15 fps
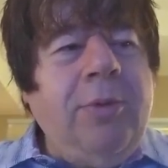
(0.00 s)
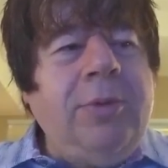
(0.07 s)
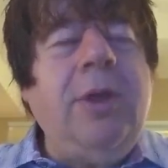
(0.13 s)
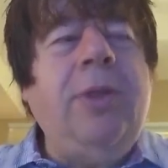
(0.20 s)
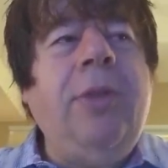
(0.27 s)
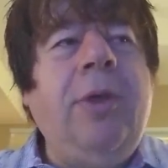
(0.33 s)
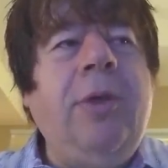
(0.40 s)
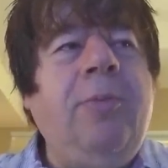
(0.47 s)
which
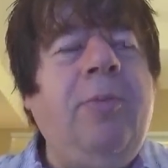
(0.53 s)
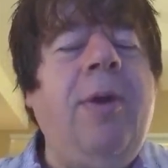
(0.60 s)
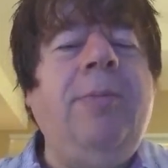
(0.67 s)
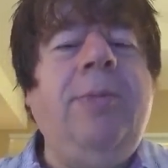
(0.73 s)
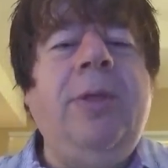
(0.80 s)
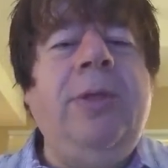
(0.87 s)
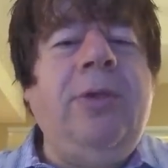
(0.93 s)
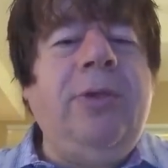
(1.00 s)
I think is
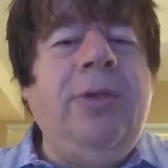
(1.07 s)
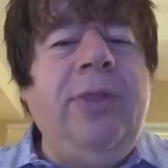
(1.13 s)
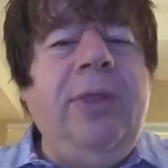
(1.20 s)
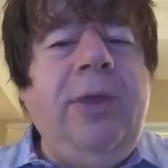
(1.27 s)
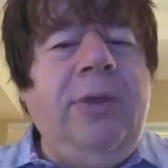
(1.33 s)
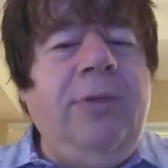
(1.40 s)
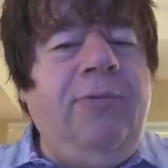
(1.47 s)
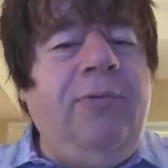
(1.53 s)
probably
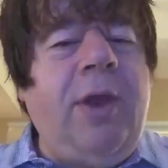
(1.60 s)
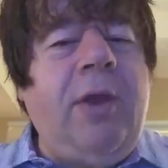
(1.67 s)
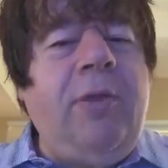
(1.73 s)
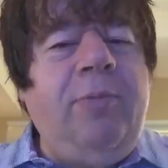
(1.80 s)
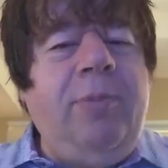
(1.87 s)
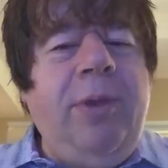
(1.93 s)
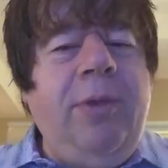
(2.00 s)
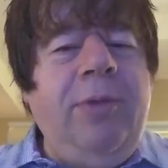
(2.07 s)
the
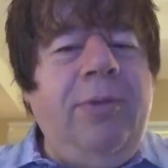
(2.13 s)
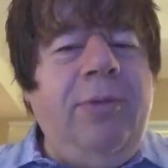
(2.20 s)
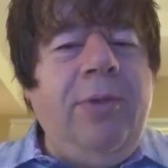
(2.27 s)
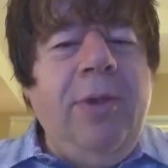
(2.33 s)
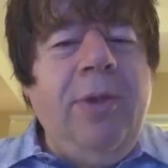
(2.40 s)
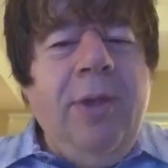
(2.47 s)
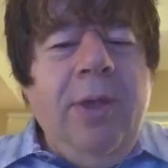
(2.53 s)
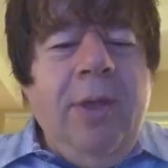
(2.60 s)
definitive piece.